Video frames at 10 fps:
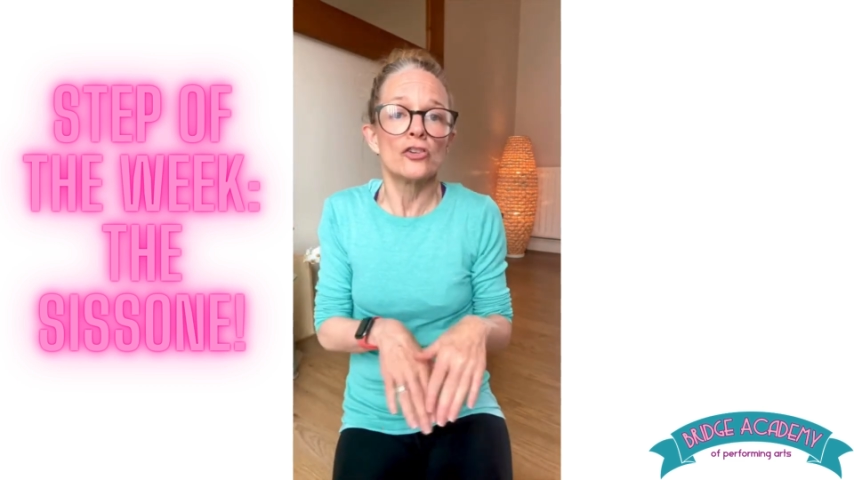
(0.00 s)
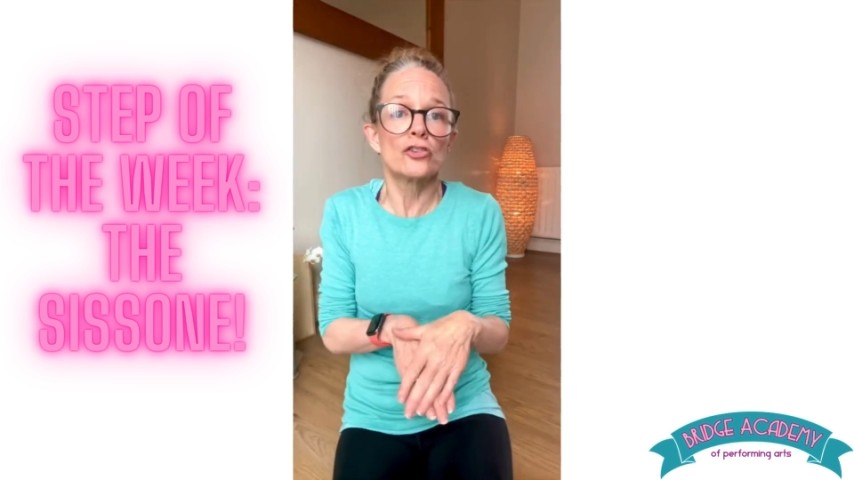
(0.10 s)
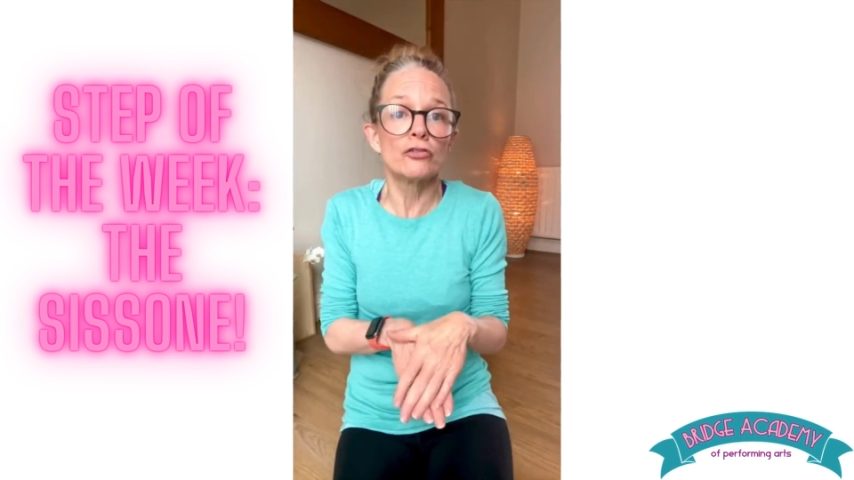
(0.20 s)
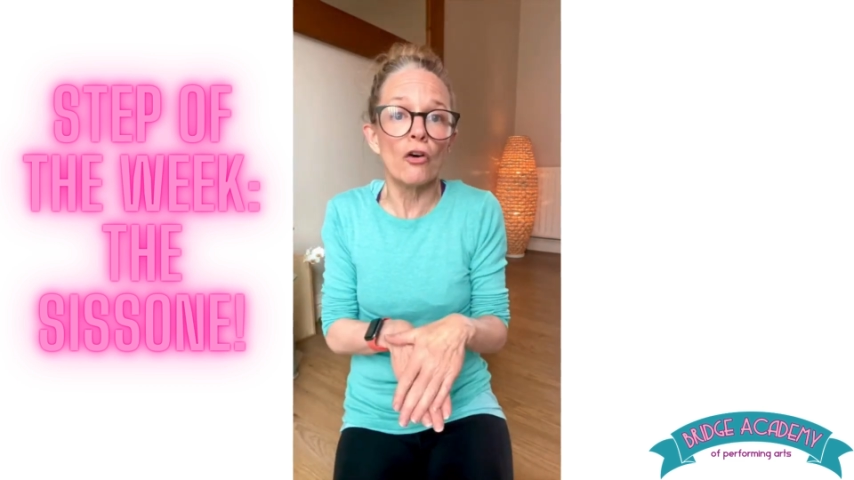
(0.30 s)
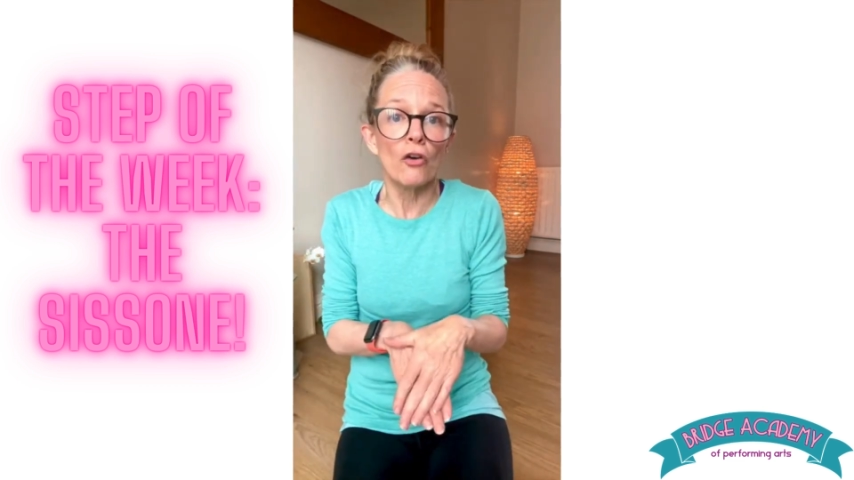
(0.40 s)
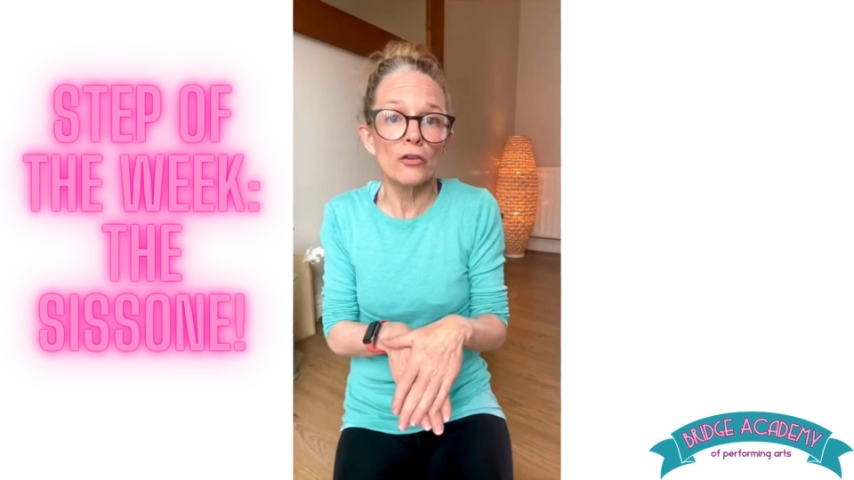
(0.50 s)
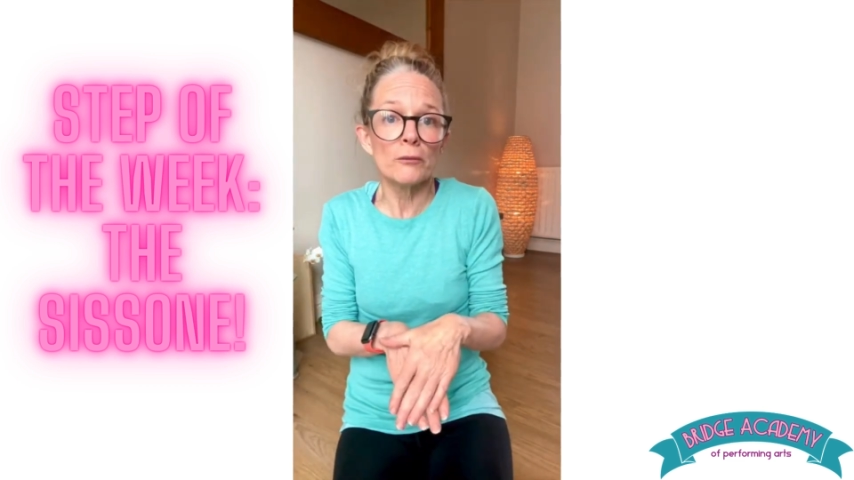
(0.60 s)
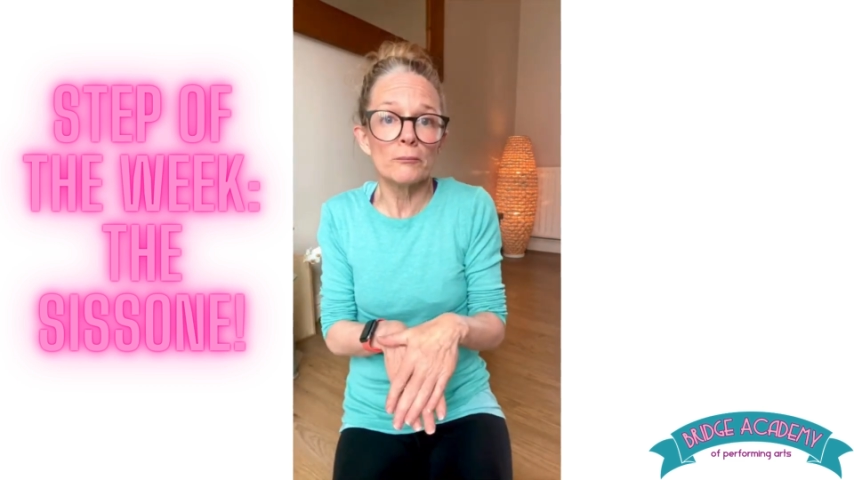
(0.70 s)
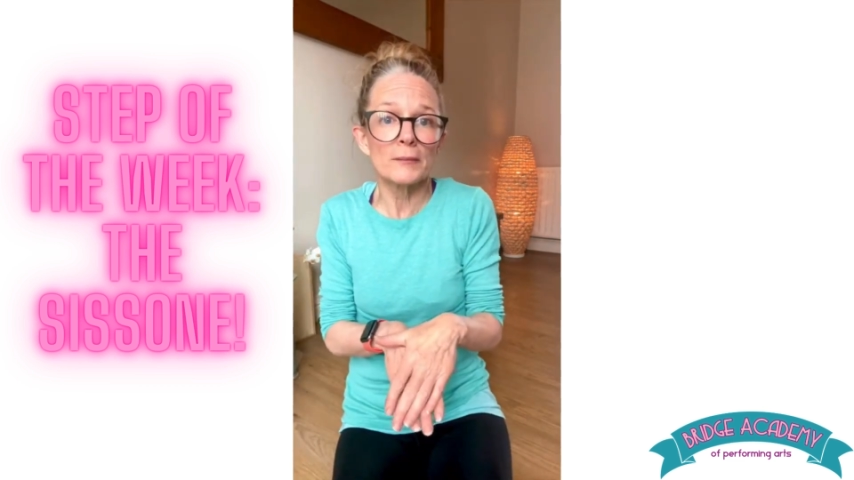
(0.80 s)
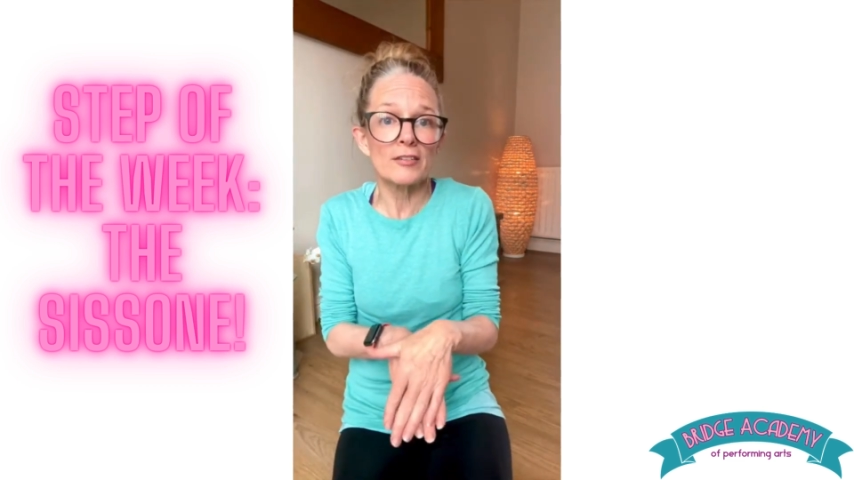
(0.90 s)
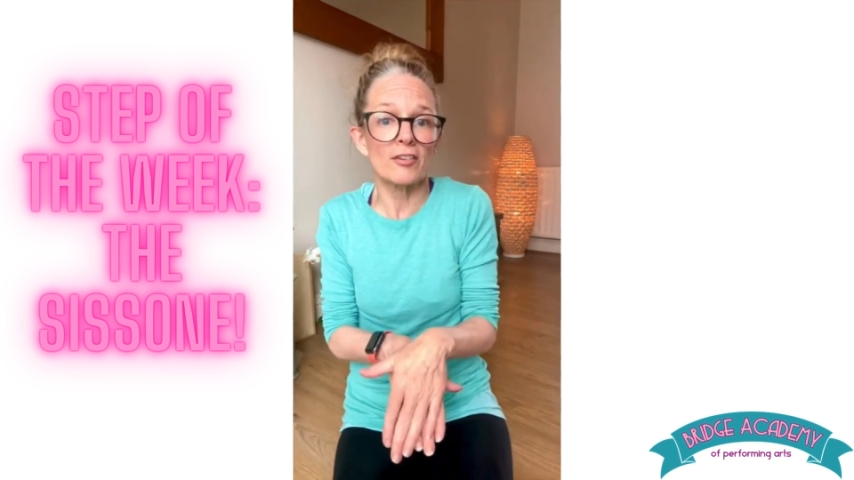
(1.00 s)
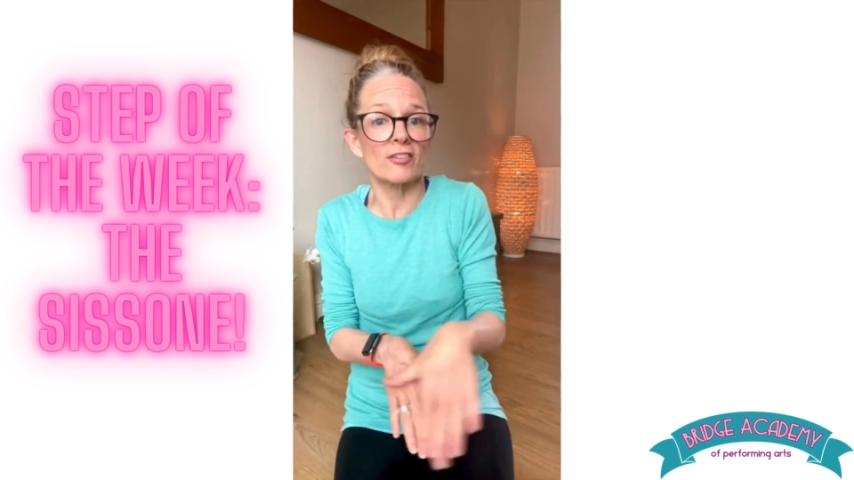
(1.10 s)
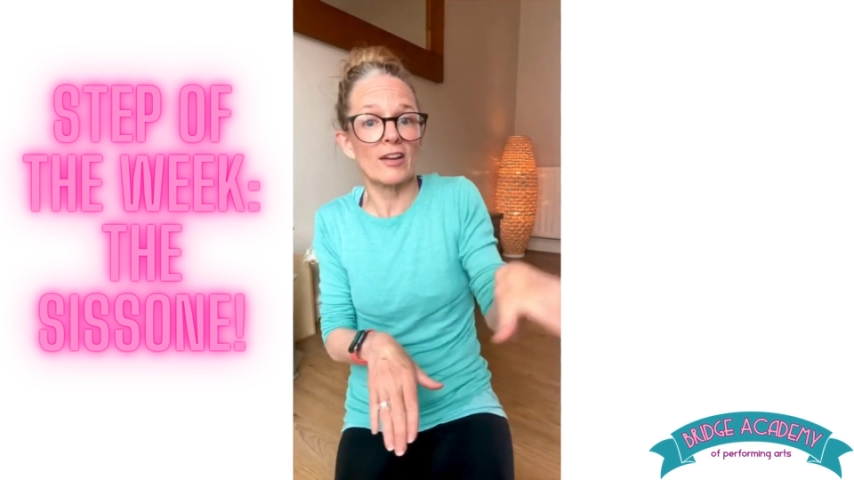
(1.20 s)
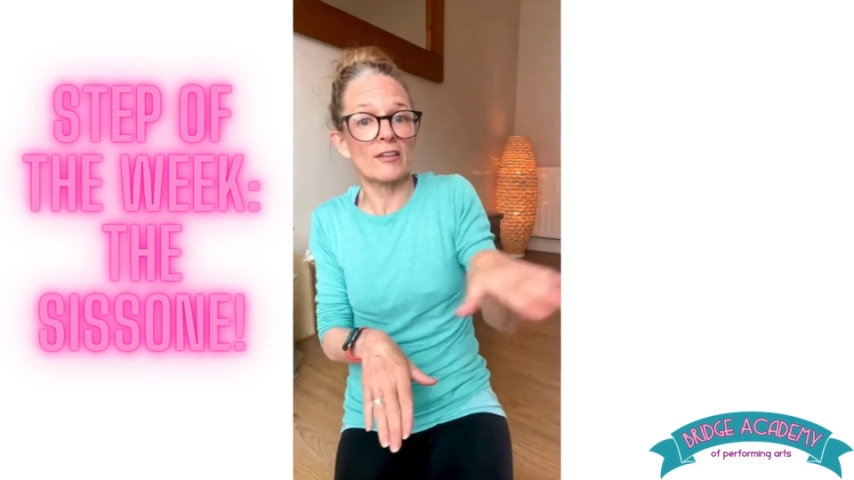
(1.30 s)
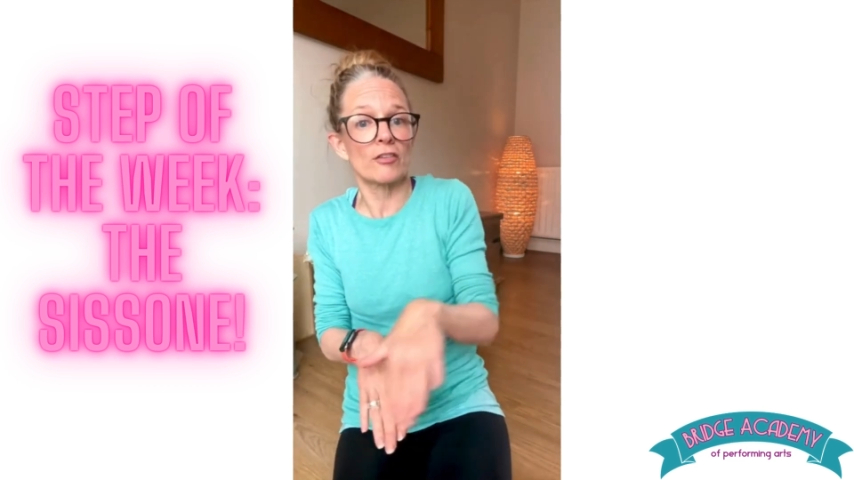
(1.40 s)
Devant means it stays